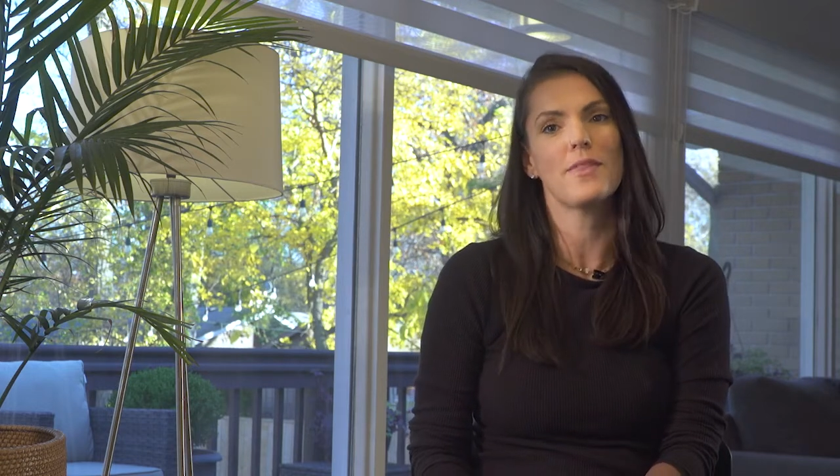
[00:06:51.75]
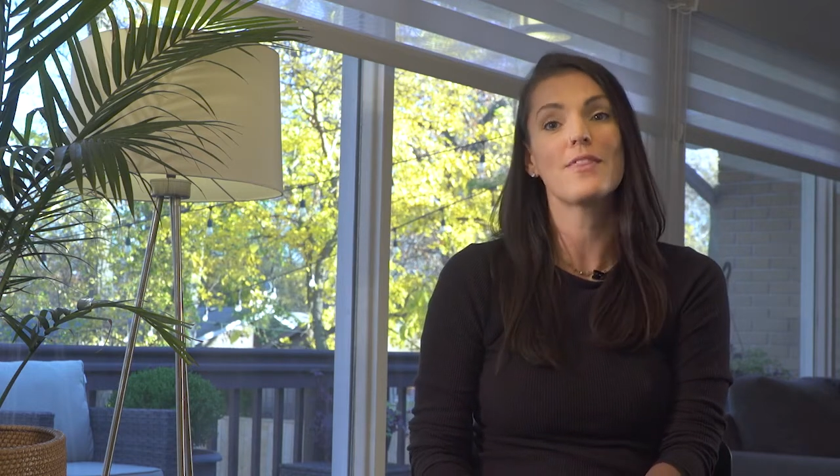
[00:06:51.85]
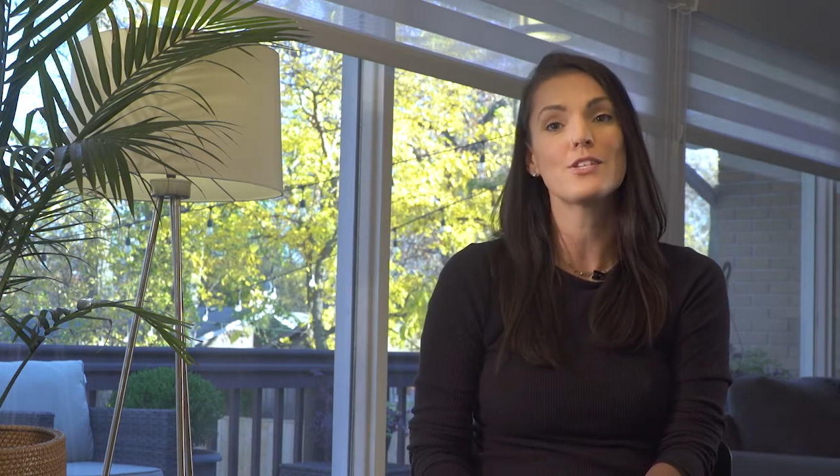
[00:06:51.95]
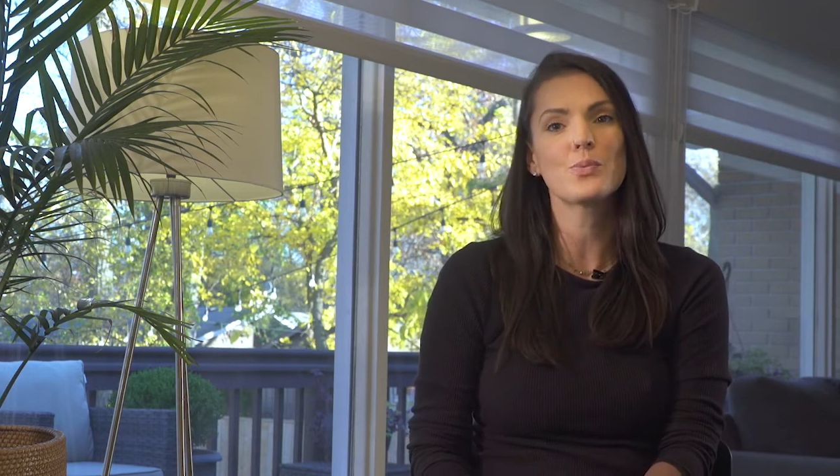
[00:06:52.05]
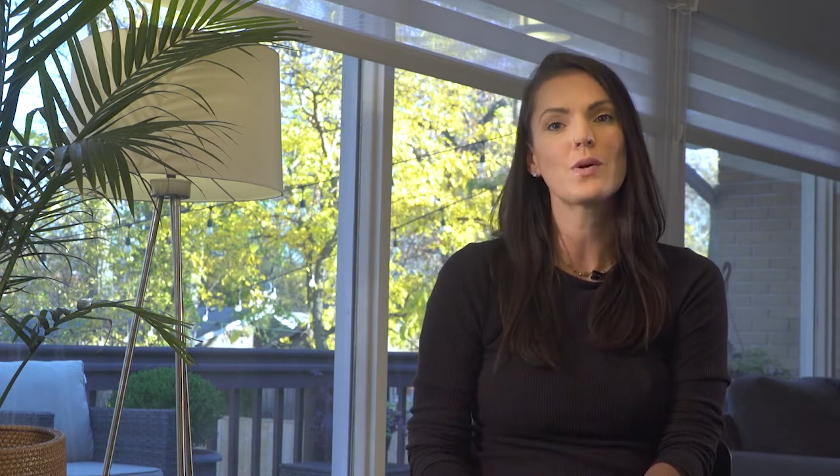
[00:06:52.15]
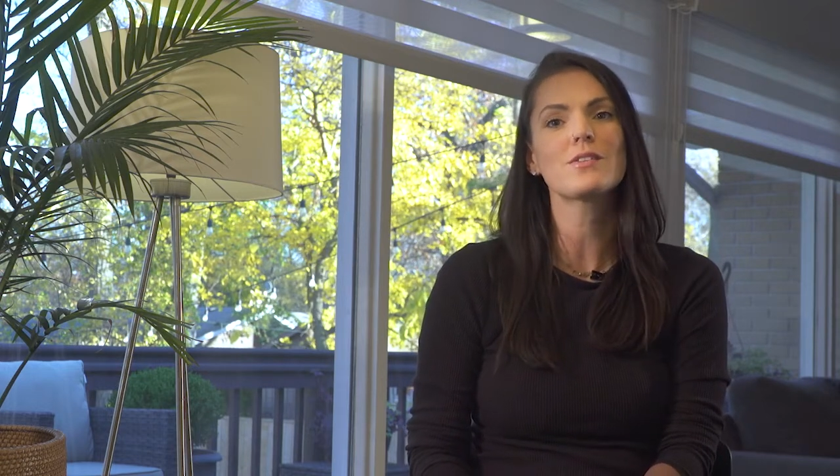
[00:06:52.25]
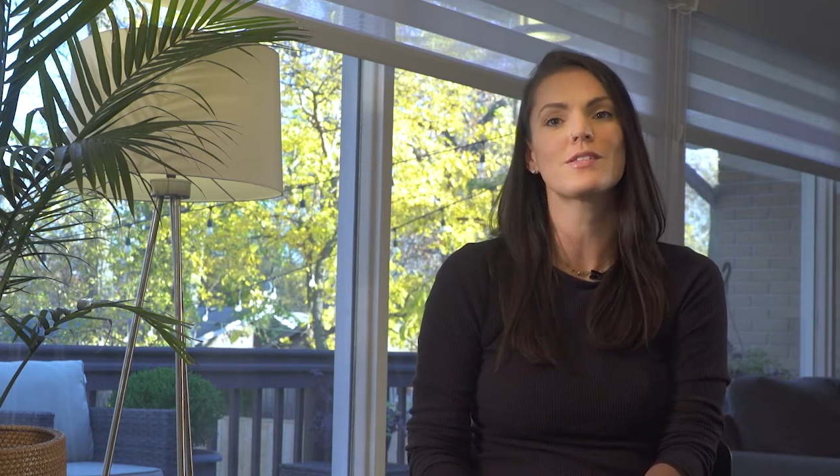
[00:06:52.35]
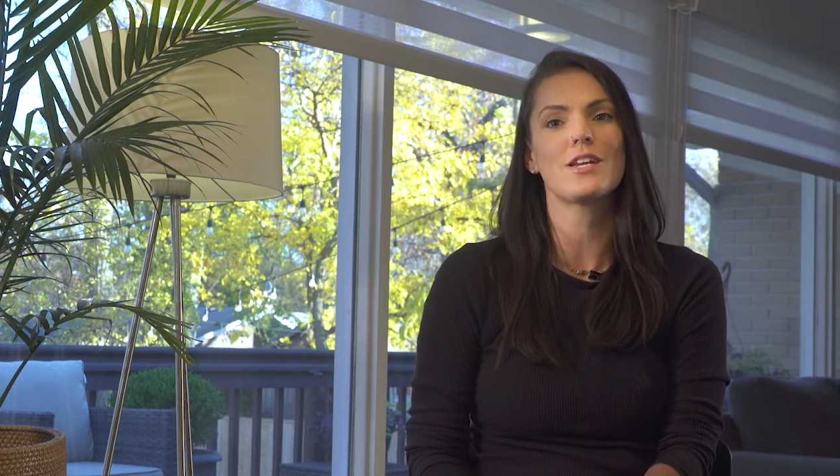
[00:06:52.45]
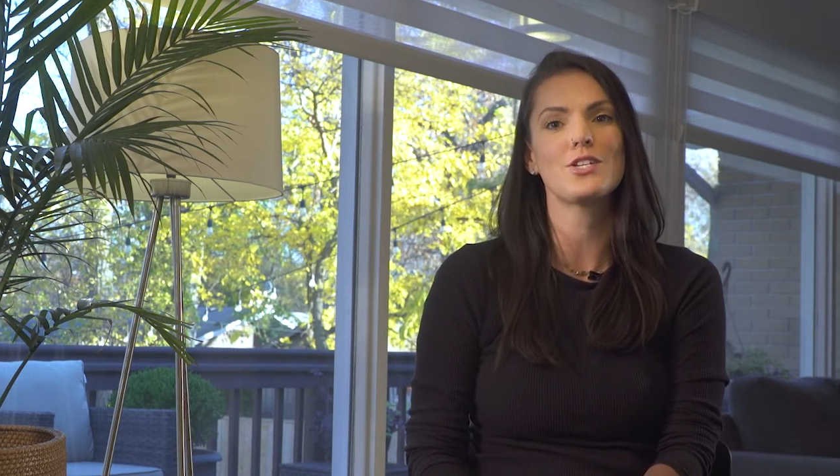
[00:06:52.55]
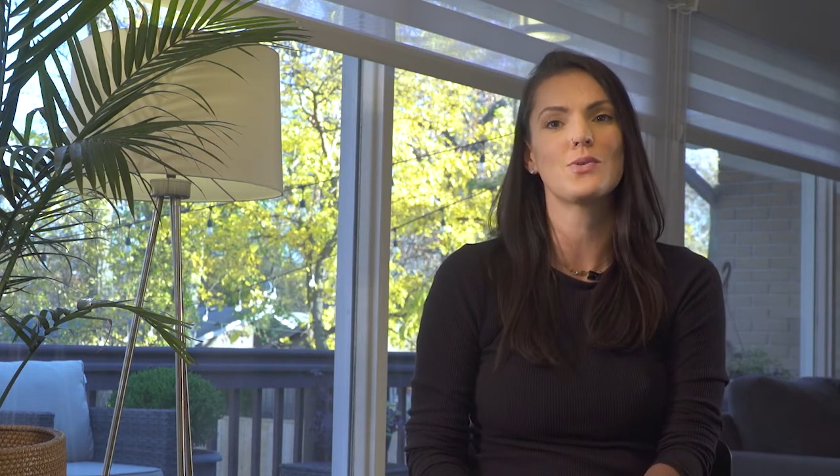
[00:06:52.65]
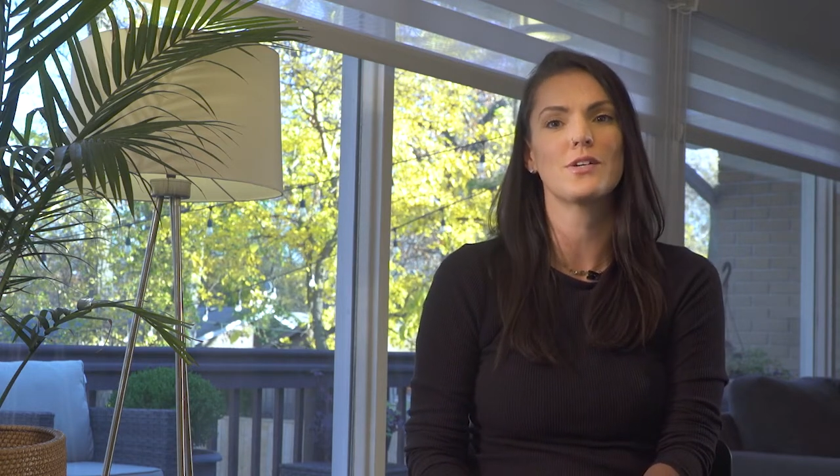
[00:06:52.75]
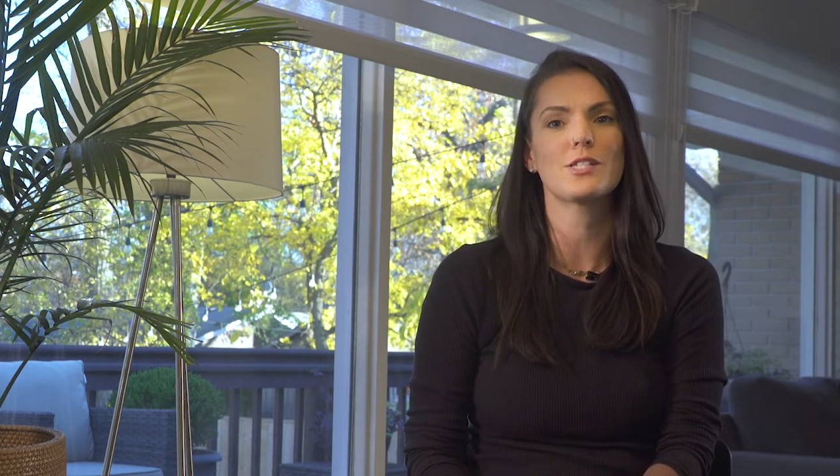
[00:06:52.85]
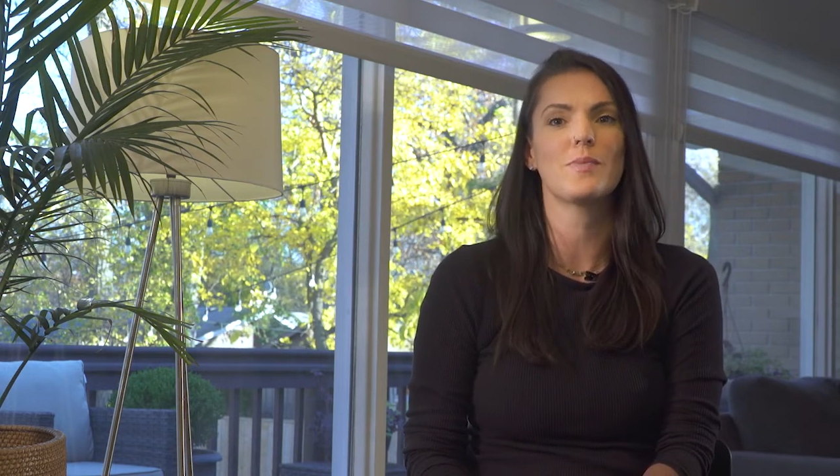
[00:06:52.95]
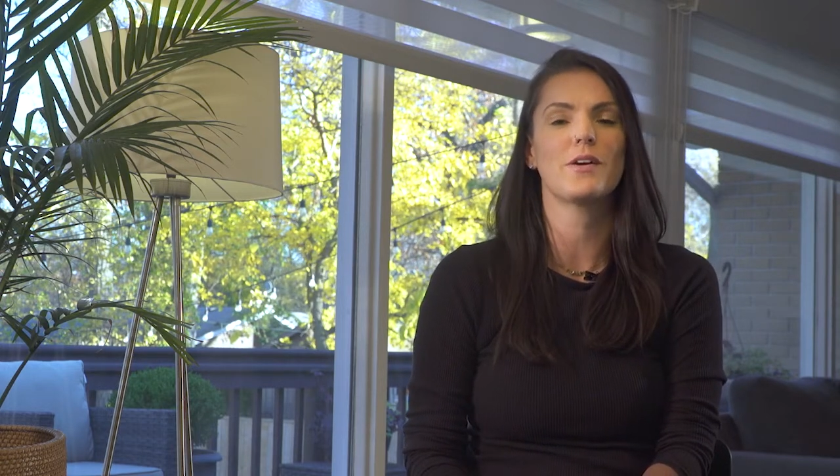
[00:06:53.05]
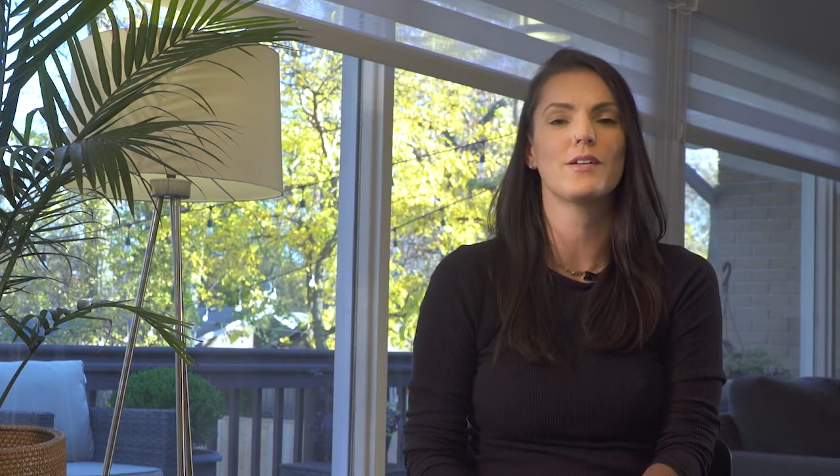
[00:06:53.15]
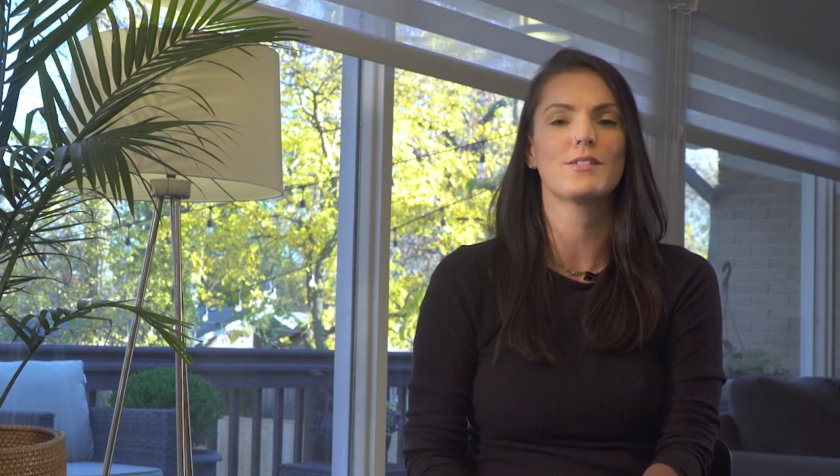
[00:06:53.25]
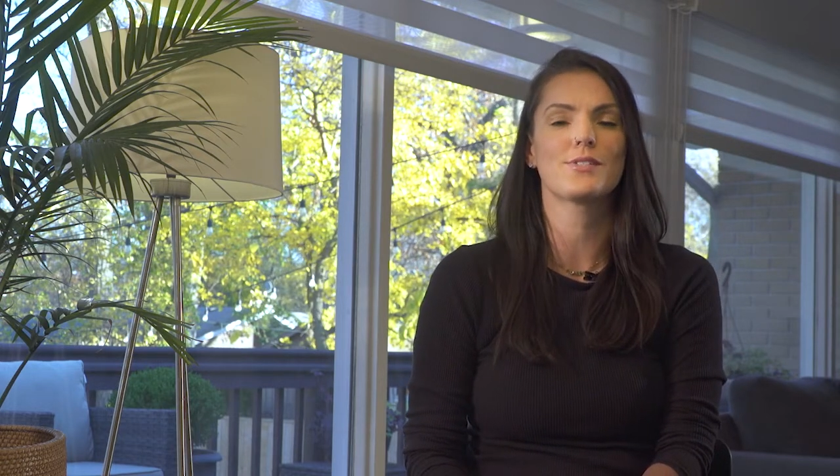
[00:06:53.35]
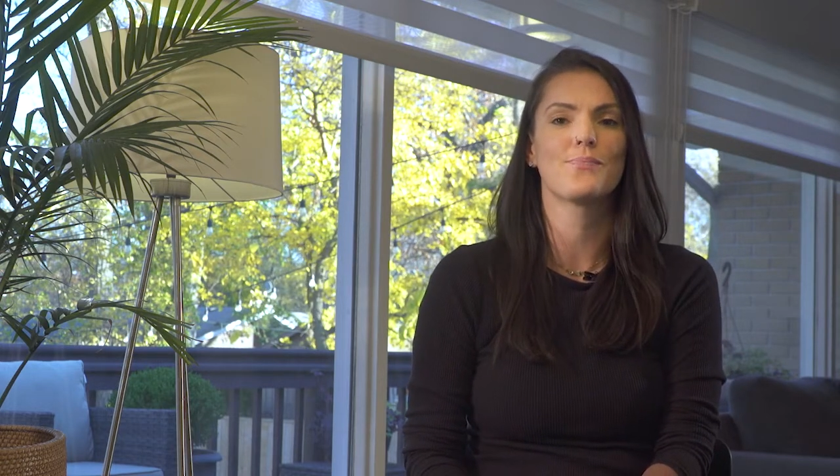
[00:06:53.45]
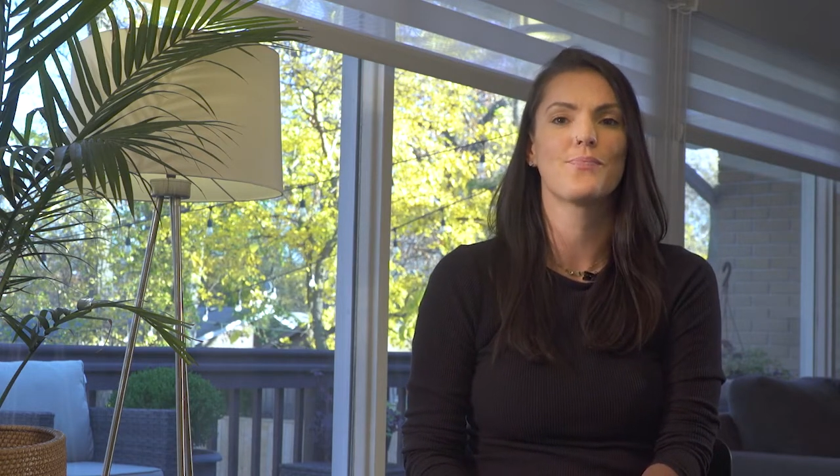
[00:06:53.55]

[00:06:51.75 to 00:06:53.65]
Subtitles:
this work-study tour experience.